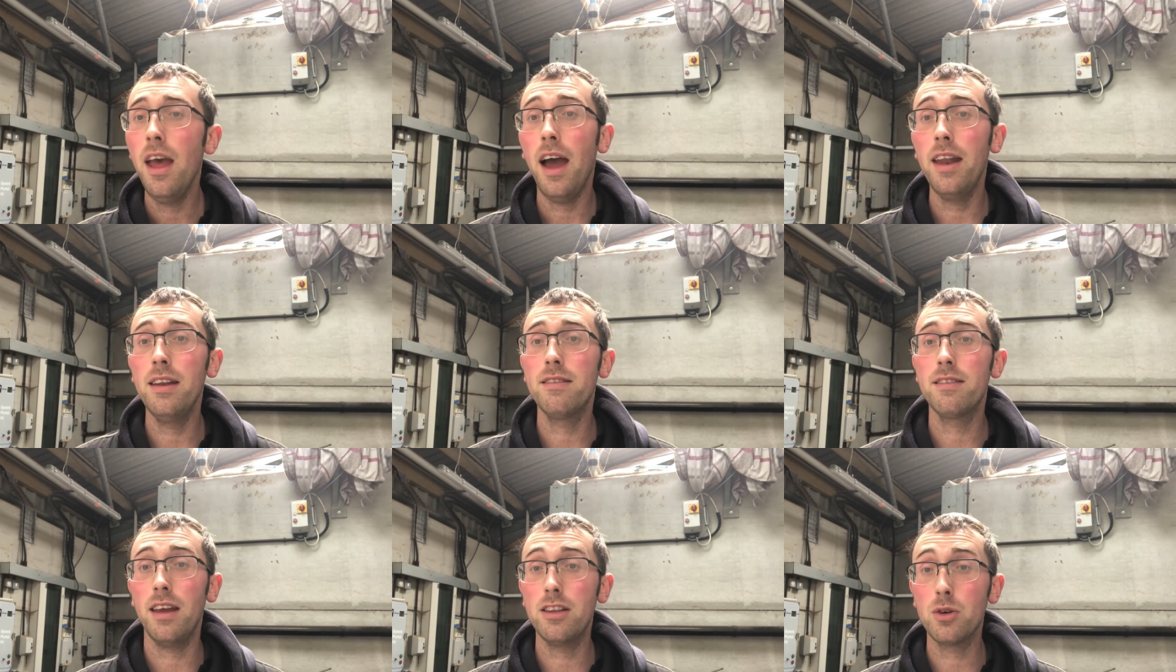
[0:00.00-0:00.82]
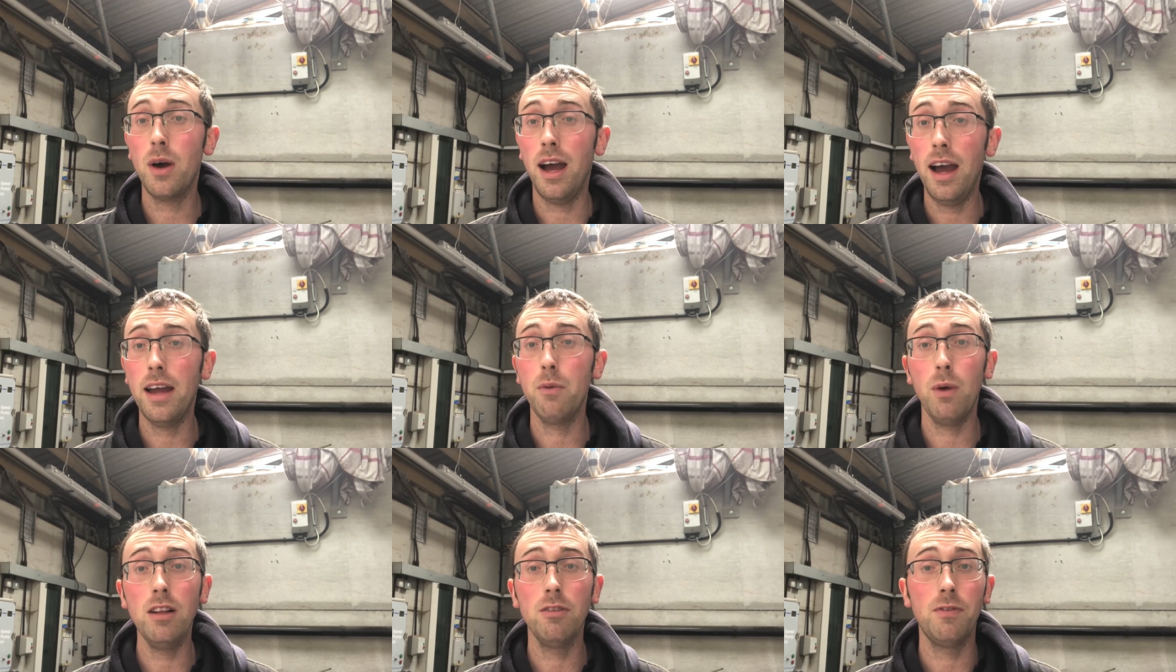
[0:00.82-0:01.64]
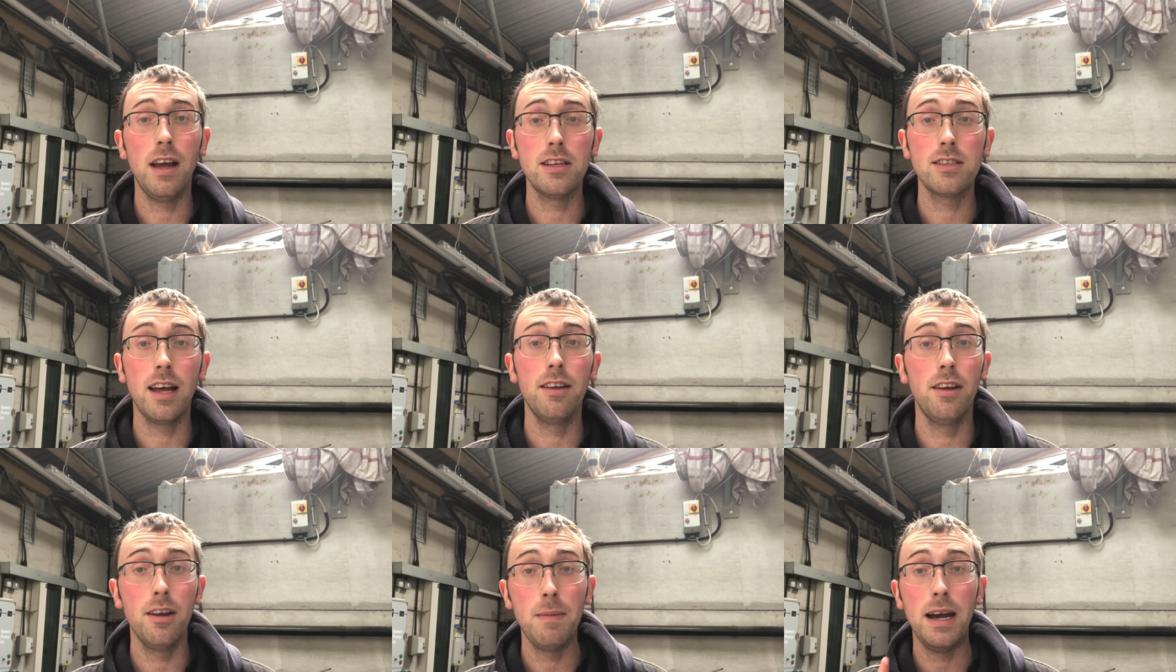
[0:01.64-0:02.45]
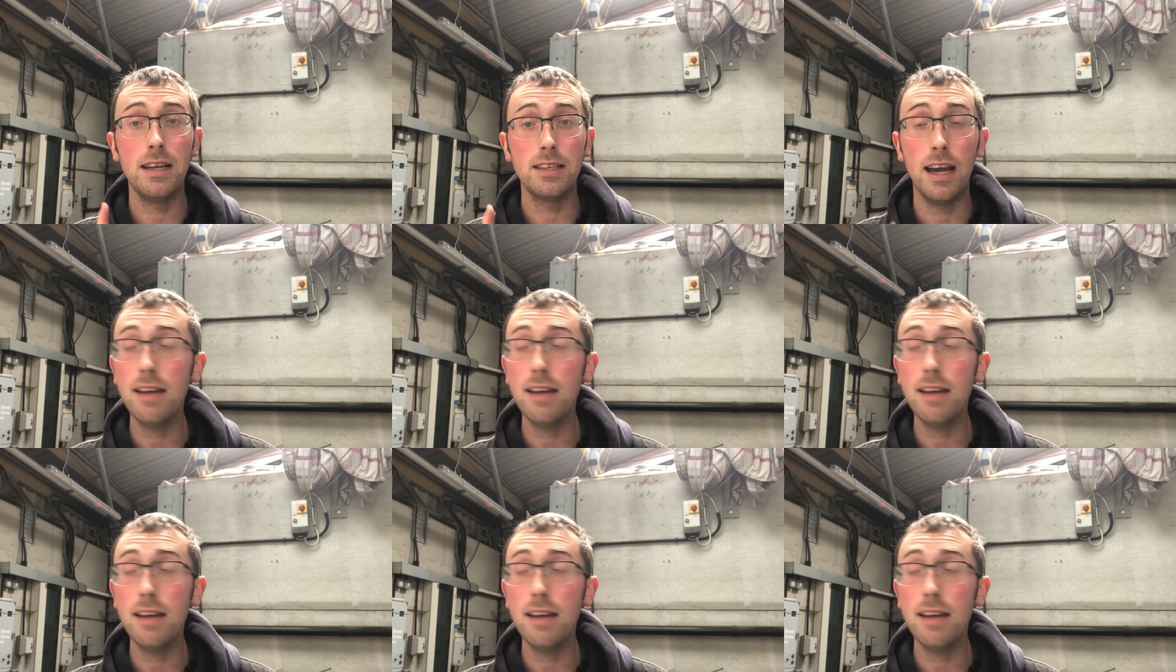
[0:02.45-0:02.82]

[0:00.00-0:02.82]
and to a high welfare standard, I might